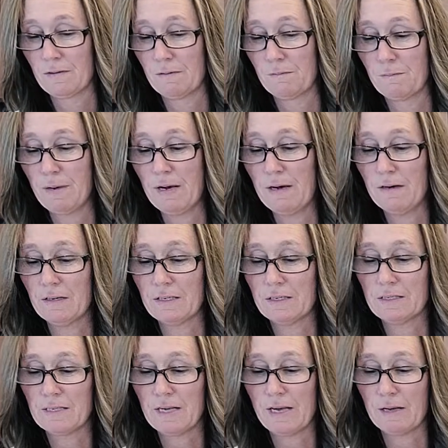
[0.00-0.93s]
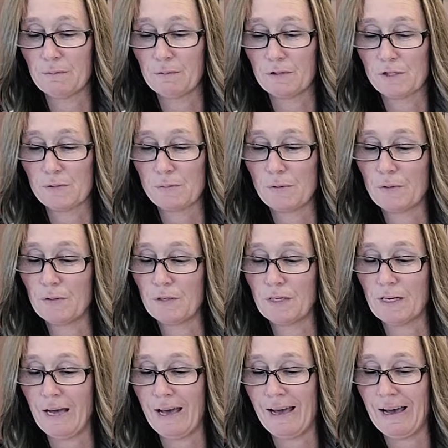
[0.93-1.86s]
about 1.5 tablespoons
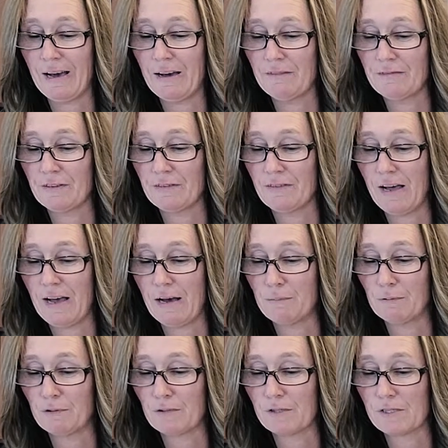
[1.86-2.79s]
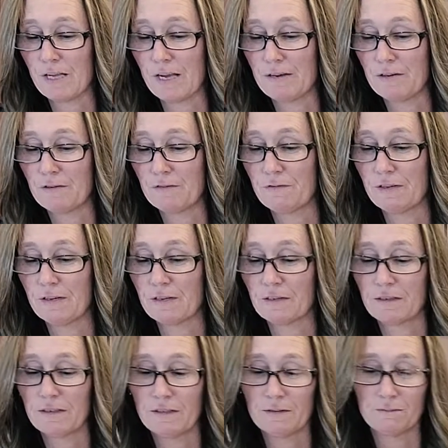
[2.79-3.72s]
of apple cider
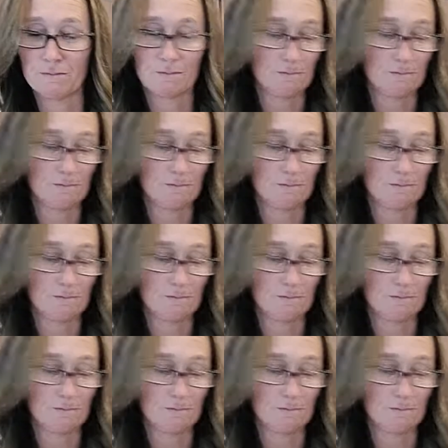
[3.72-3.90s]
vinegar.